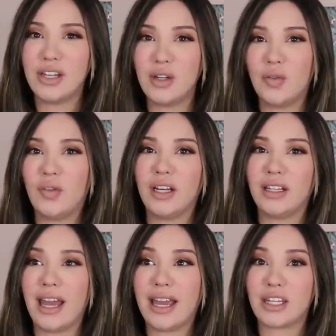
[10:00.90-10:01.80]
I do
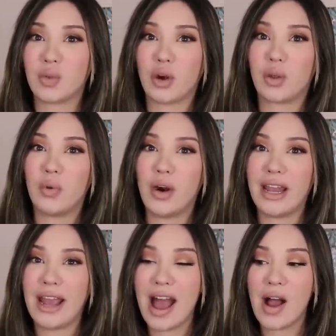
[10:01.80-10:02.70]
feel like it's worth
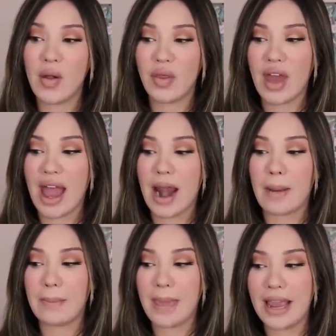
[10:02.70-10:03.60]
pointing out
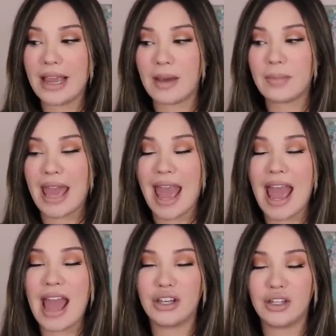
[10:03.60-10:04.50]
that makeup
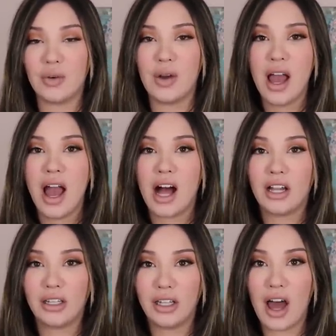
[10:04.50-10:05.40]
can do
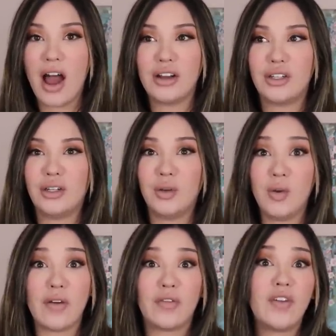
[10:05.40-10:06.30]
a lot
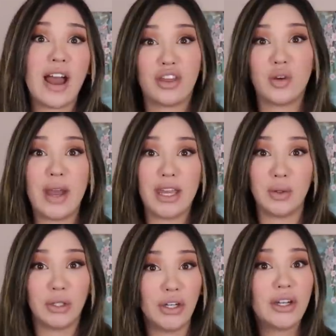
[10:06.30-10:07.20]
to affect the way
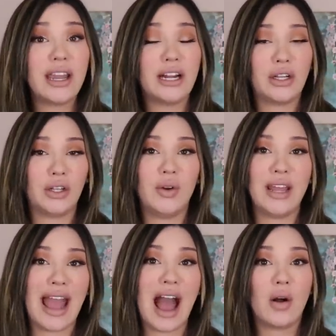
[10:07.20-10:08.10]
you look,
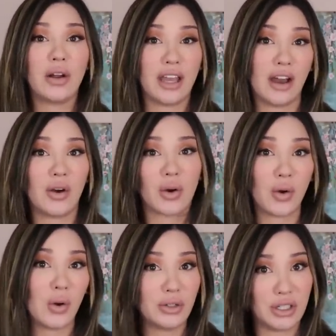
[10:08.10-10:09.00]
including how young
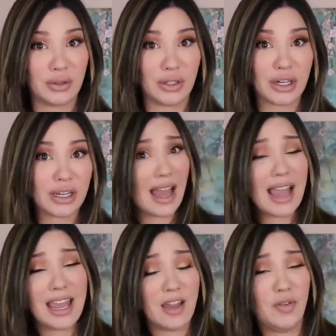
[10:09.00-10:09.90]
or old you look.
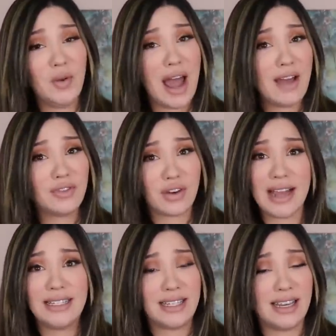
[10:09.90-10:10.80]
Like, if you have
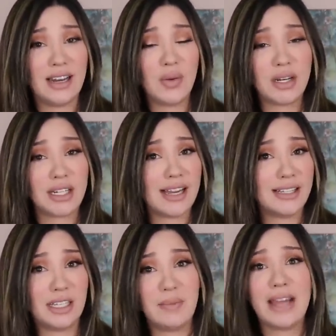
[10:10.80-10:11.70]
dry skin, which I
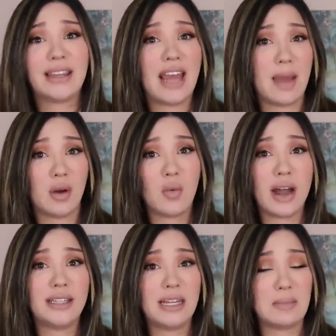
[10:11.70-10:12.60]
suspect that Emma
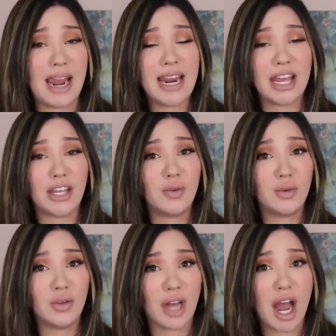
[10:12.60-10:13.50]
Watson might, and you
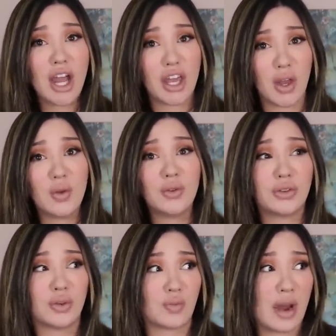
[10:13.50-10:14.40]
do not
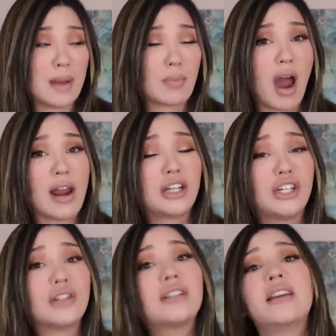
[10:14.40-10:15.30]
use the right
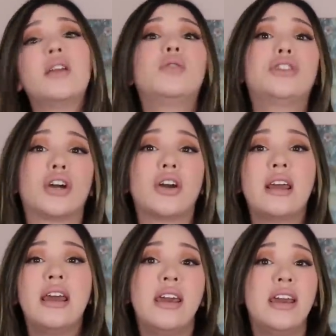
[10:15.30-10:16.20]
product, your skin will
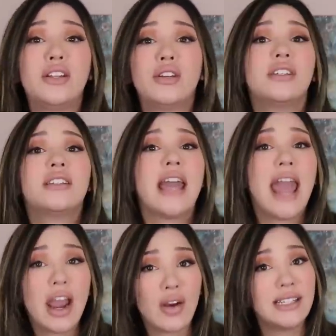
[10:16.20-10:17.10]
turn into the
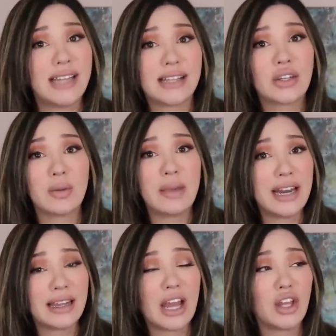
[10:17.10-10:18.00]
Sahara Desert,
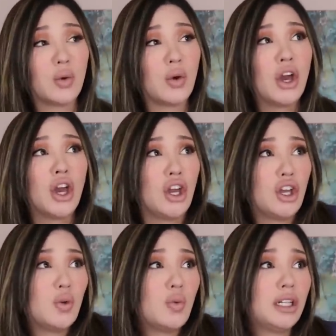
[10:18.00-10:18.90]
meaning that you
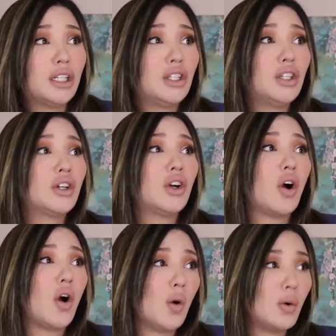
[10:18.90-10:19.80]
will look
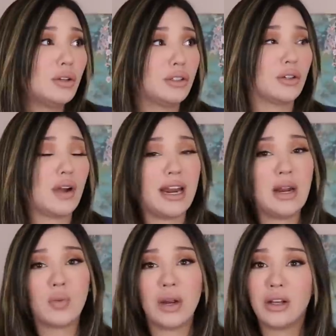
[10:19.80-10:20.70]
older.
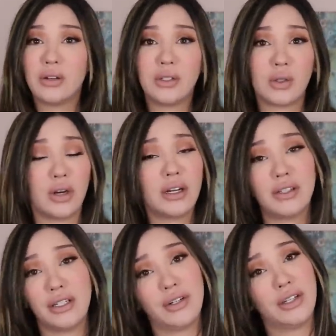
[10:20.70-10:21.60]
Any wrinkles or
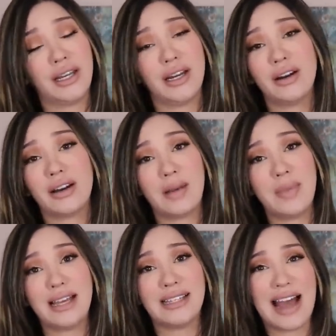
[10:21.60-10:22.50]
crinkles in your skin are going to
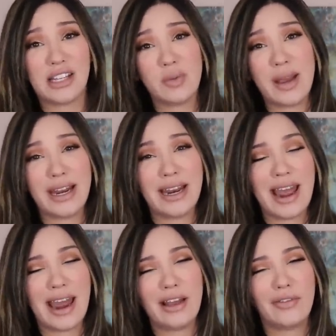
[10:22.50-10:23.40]
be exacerbated,
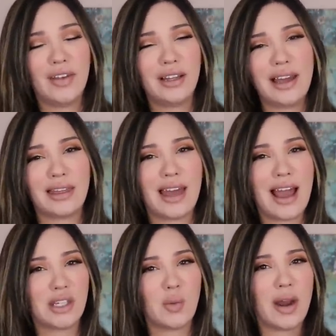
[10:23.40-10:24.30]
and I feel like
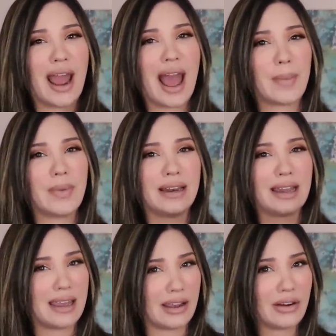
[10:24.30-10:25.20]
that's what happened
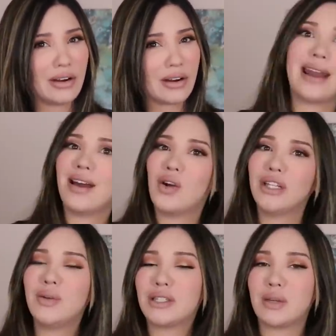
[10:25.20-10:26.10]
here. And not
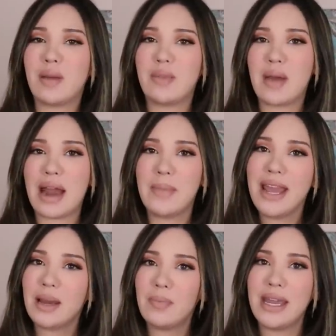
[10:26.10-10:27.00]
only was there maybe bad
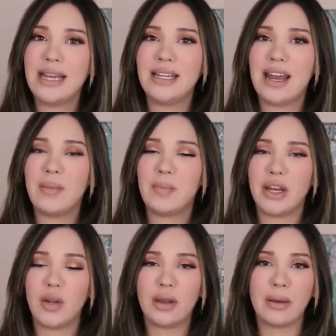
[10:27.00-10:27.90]
makeup being done,
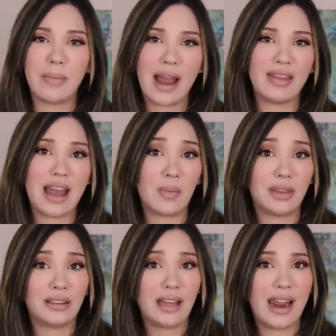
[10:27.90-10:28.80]
but you combine that
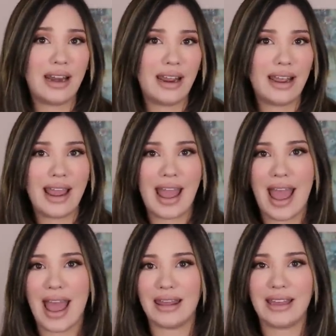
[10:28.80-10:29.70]
with the lighting
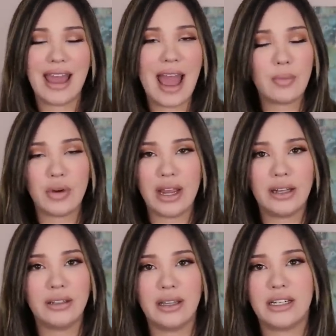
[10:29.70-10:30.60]
and the camera
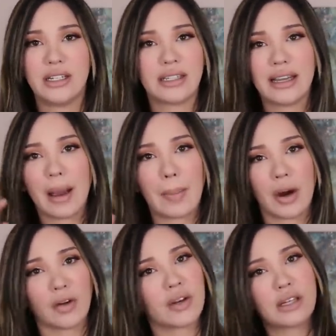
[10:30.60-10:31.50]
angle, and it's just like a
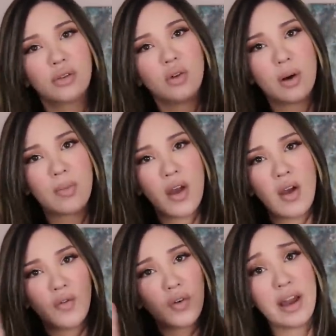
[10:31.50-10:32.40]
perfect storm
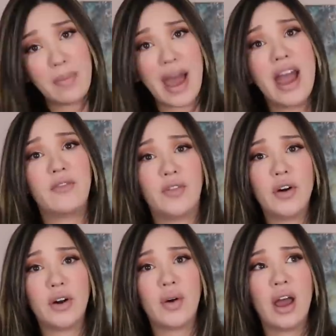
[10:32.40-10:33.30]
for a bad
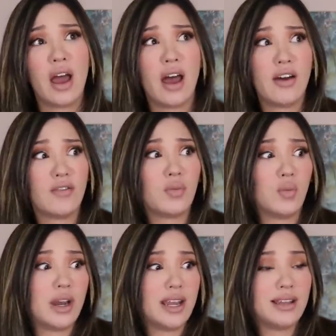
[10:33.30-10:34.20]
photo of
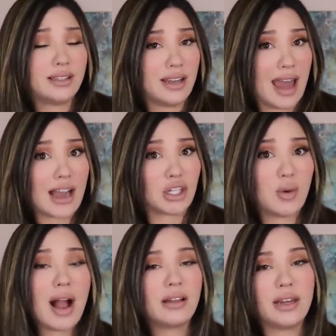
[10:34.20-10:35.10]
what is in
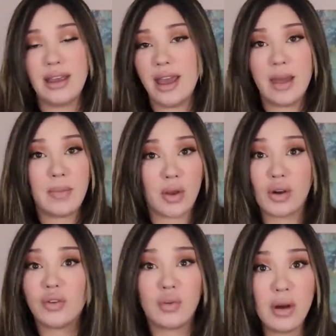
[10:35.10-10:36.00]
actuality a
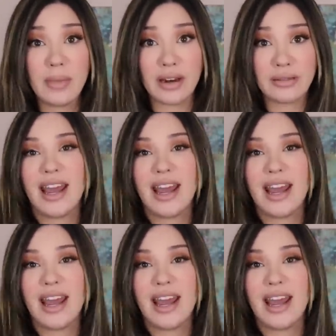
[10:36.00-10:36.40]
beautiful woman.